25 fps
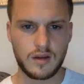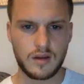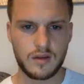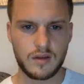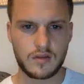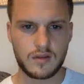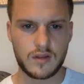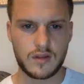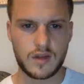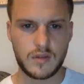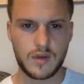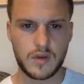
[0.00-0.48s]

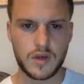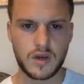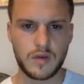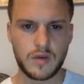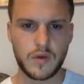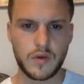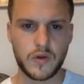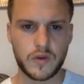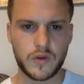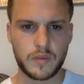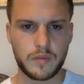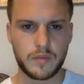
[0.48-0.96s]
So there we go.
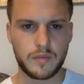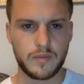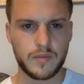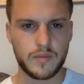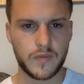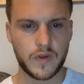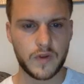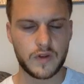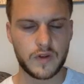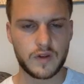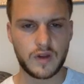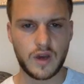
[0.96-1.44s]
We've got
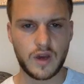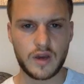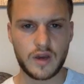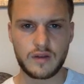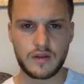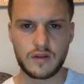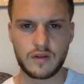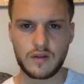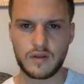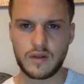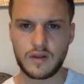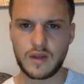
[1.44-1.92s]
the
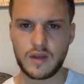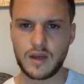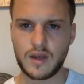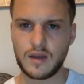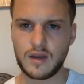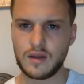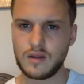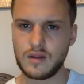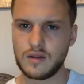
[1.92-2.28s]
sizes on there.